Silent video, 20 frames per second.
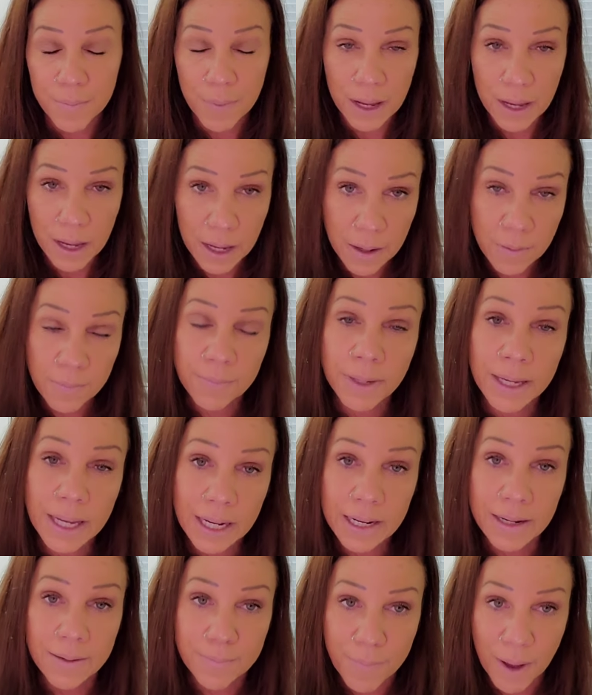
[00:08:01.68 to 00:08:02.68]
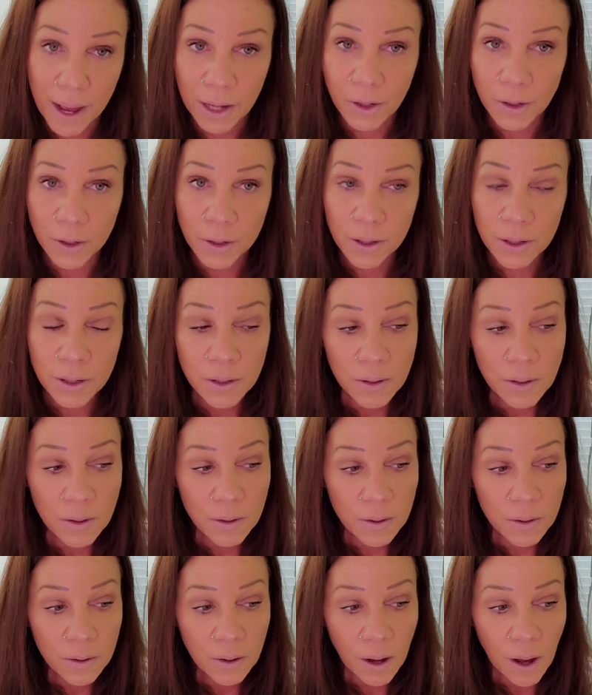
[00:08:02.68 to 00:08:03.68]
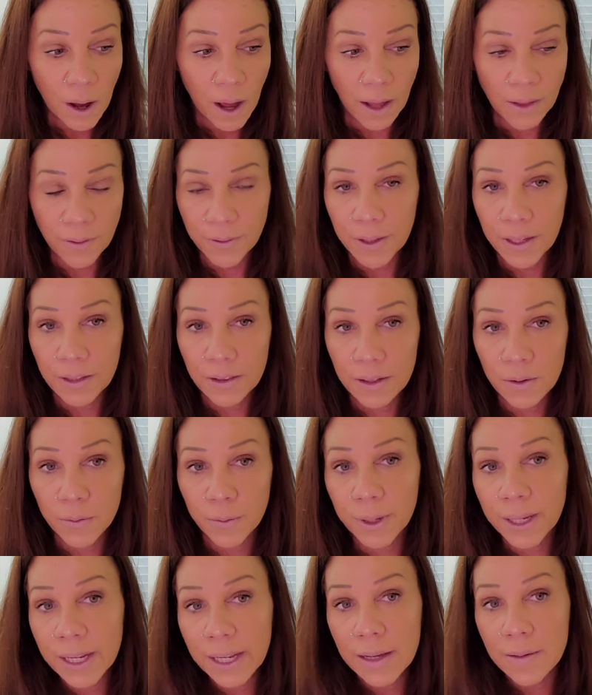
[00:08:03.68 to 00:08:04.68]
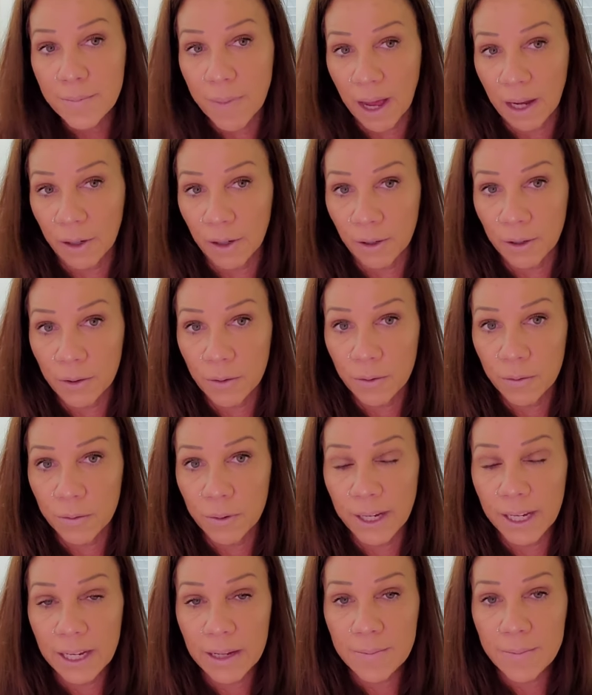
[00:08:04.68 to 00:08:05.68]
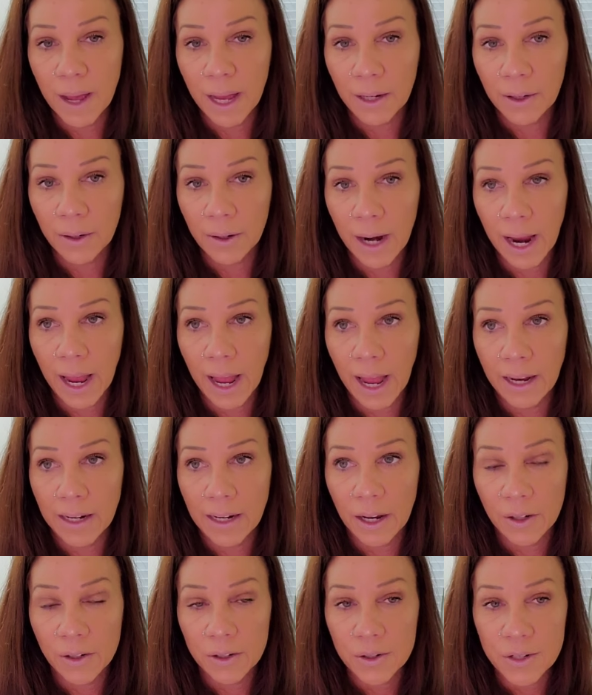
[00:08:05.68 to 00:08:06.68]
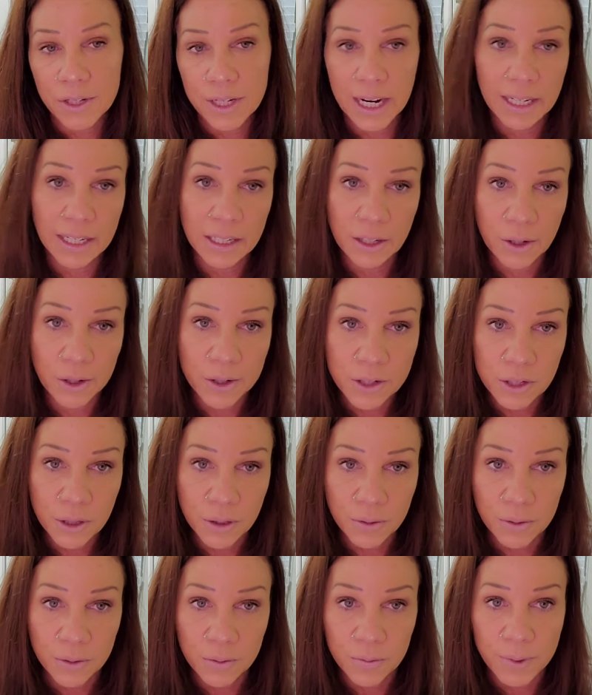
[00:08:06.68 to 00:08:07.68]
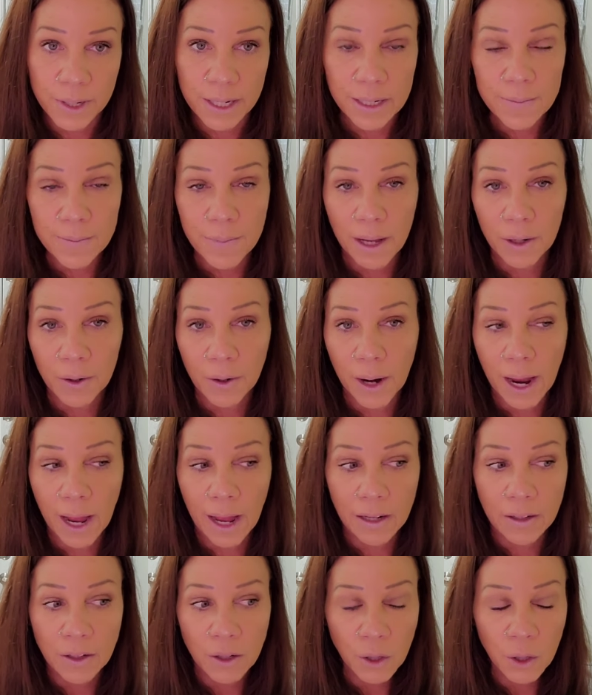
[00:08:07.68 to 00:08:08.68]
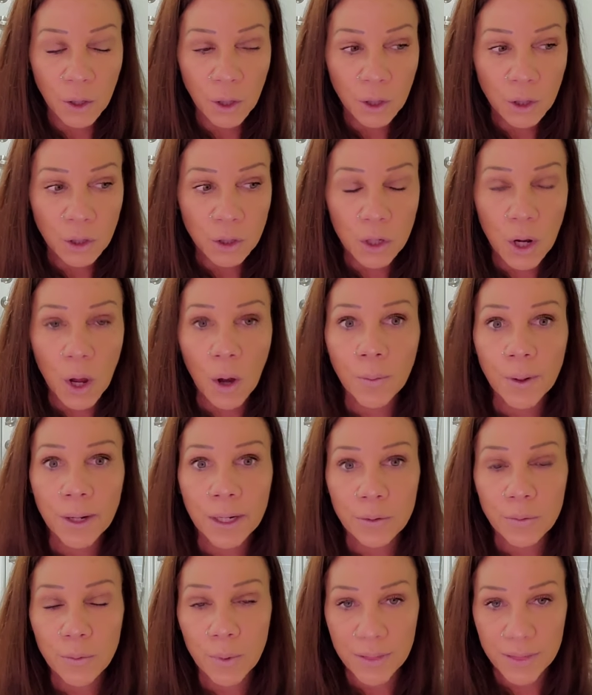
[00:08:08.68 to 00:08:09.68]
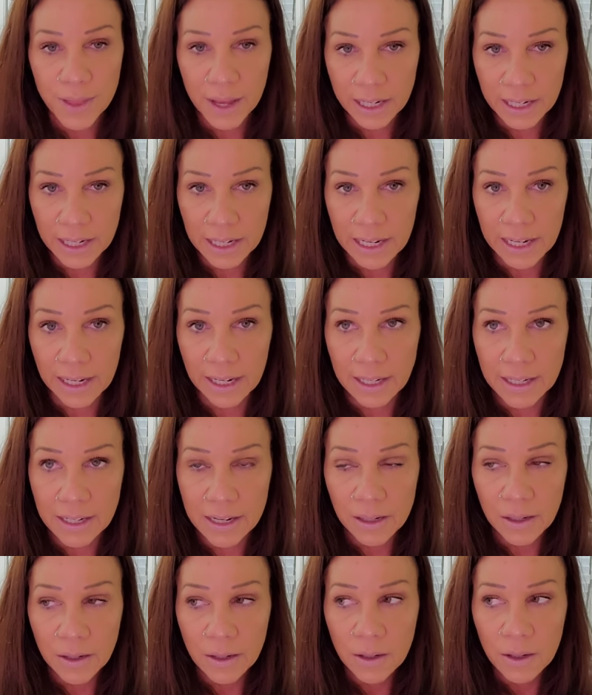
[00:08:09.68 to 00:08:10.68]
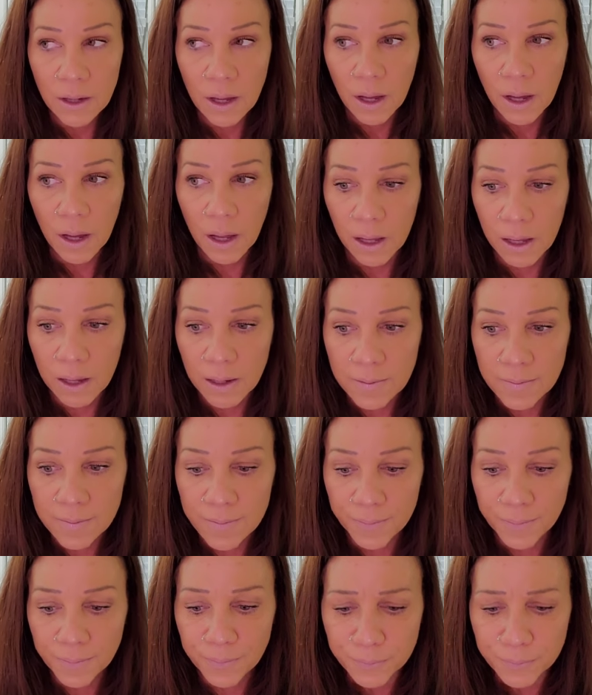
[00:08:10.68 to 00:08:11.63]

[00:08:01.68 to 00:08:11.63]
him getting better, I think that we get better. We get better at understanding our children. We get better at knowing what they need. Um,